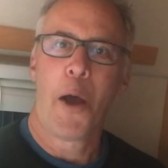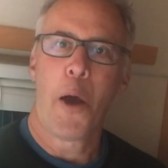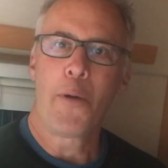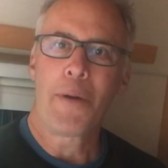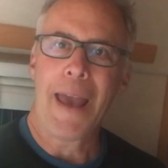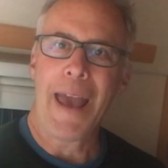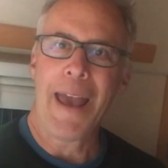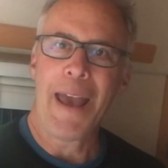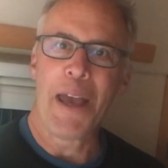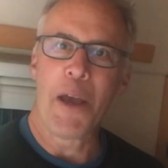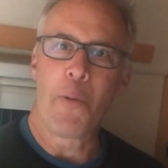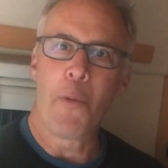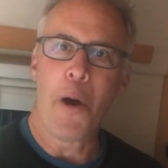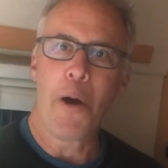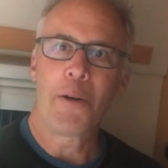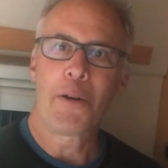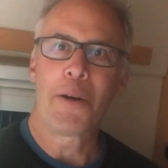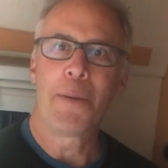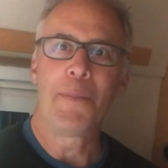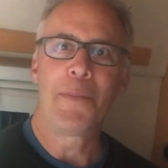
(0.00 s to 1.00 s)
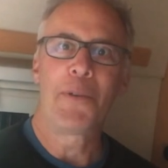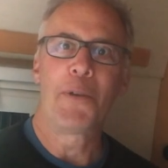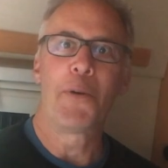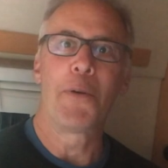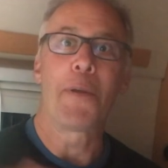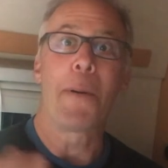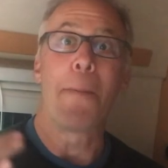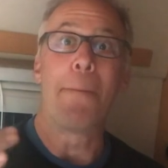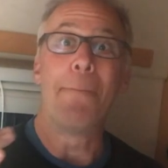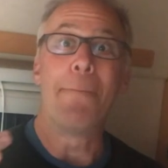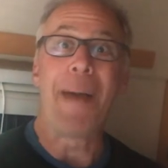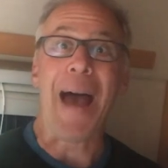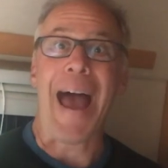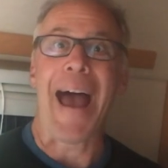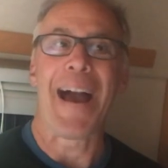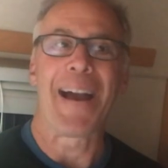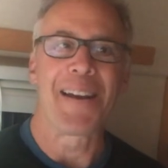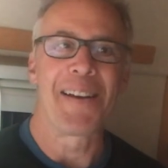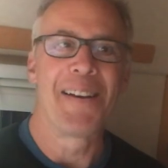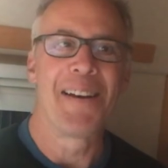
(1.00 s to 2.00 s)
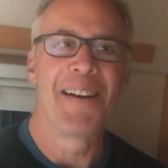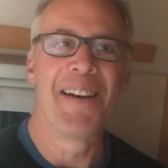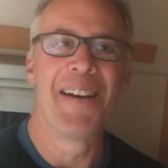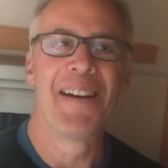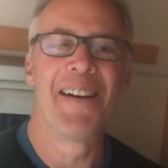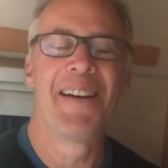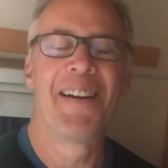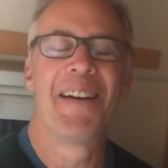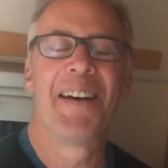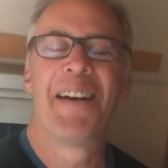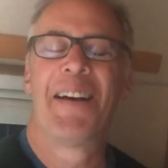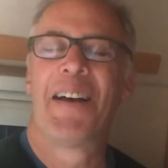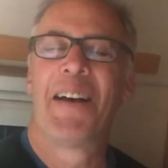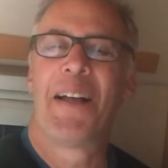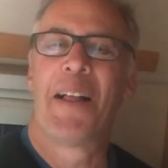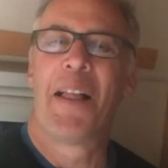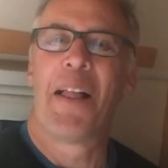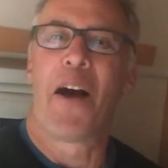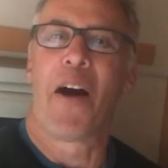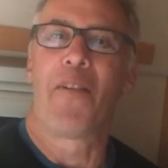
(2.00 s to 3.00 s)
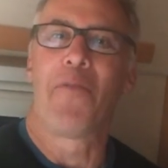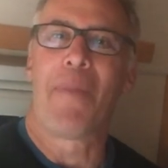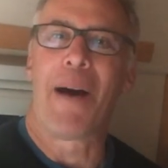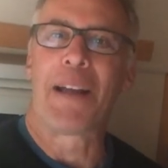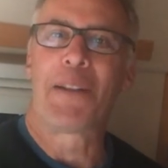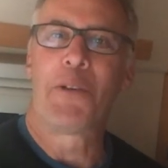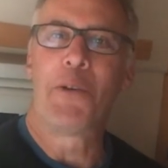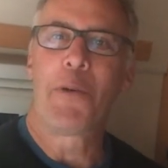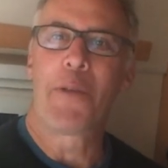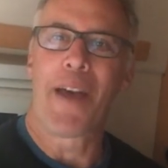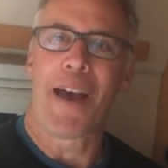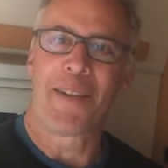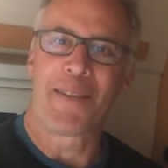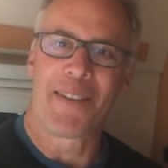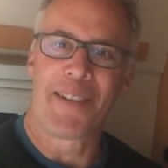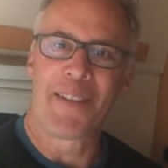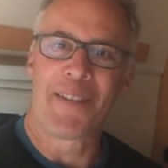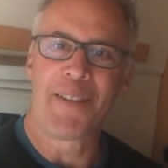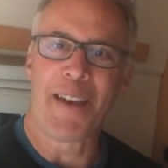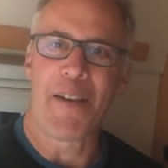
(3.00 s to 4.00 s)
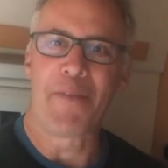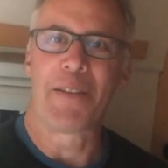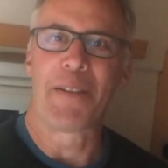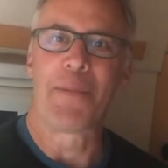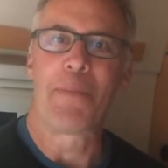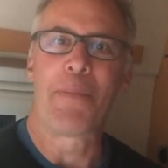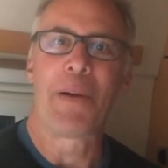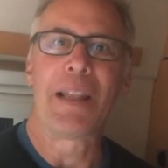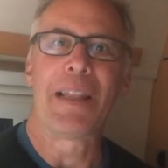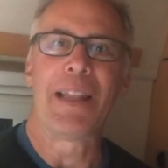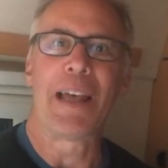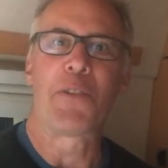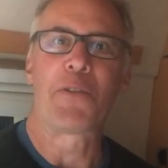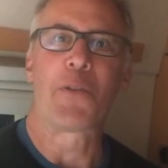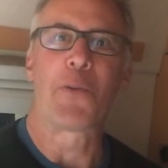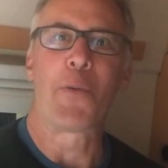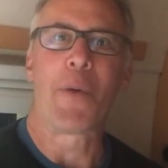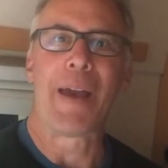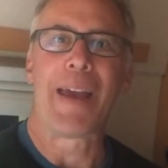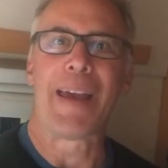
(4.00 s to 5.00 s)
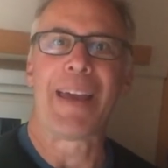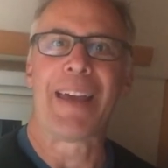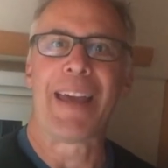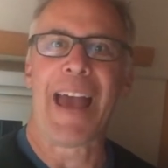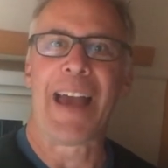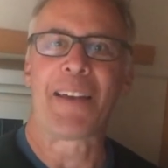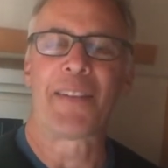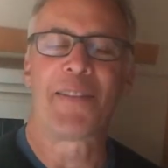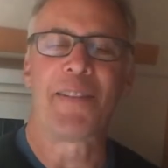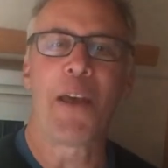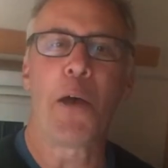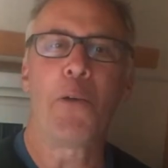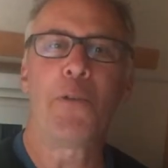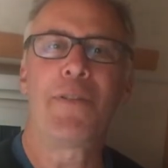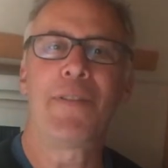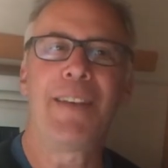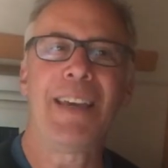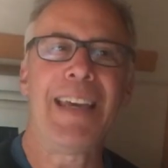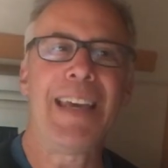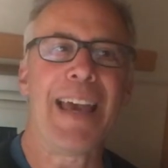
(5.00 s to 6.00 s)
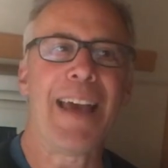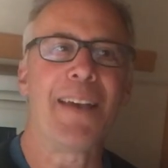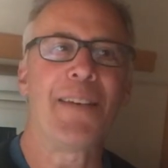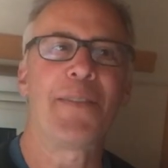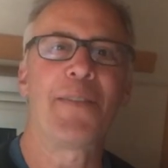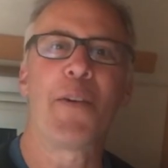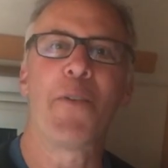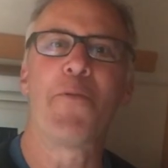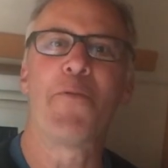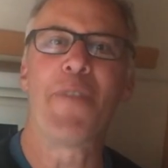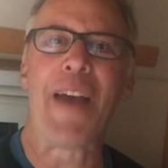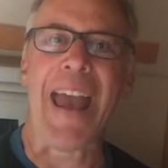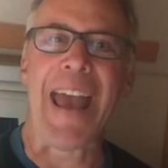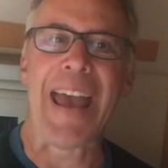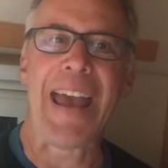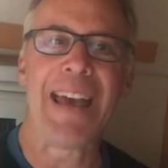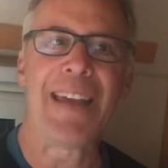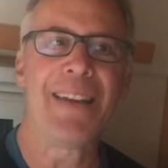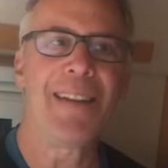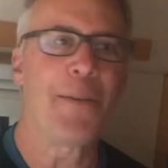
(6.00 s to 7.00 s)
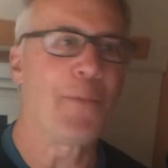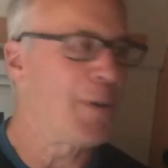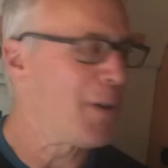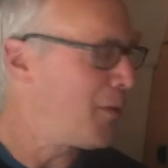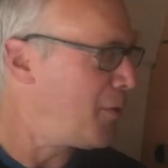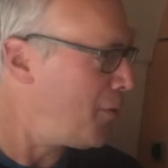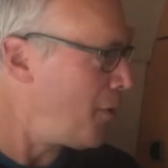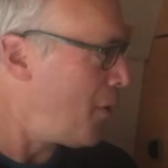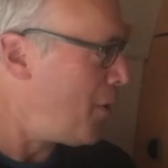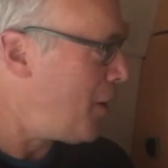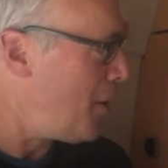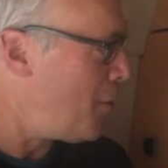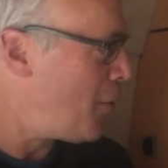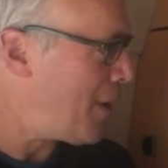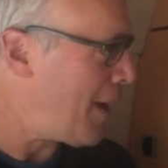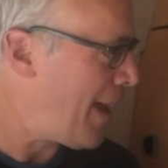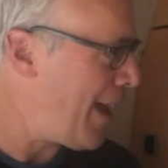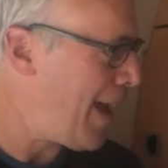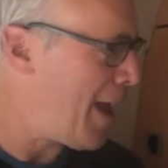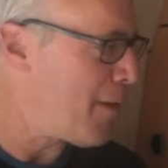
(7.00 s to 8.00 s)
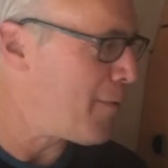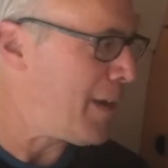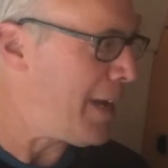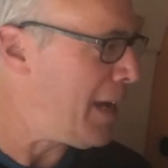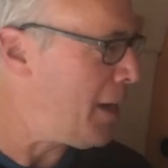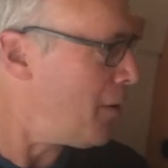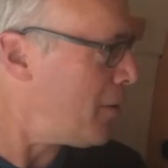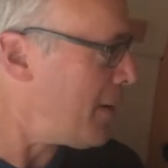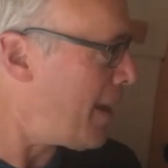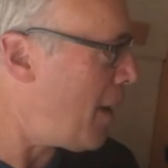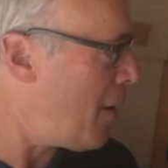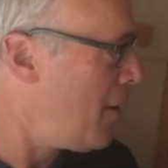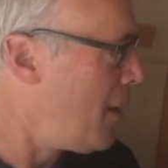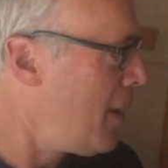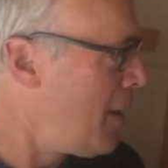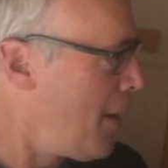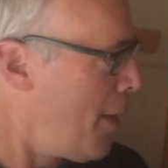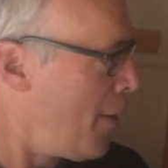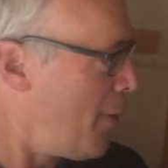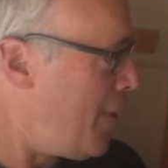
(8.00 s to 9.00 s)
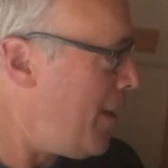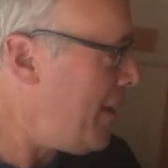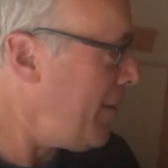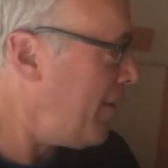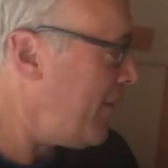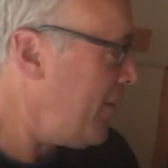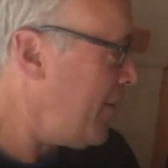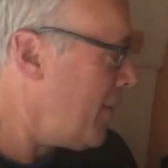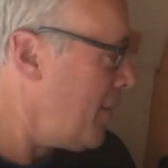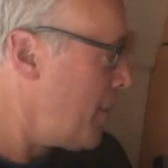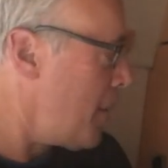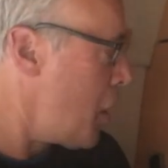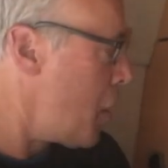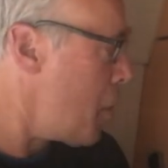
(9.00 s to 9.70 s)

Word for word: Okay, welcome to the back of my two thousand seven Pleasure Way X L T S van. I'm going to show you what I have here. Now, this